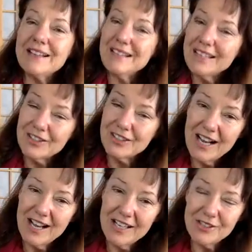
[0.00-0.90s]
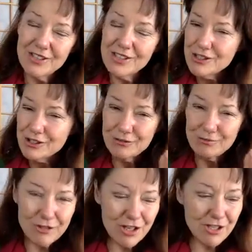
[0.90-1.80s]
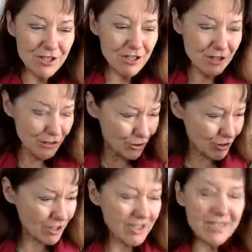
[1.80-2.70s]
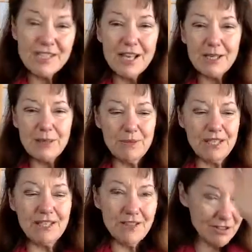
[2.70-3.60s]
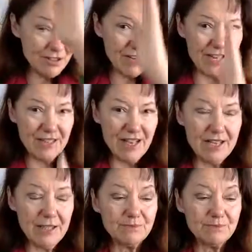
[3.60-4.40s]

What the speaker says: and are kind and is just as good as they can be in their divine light.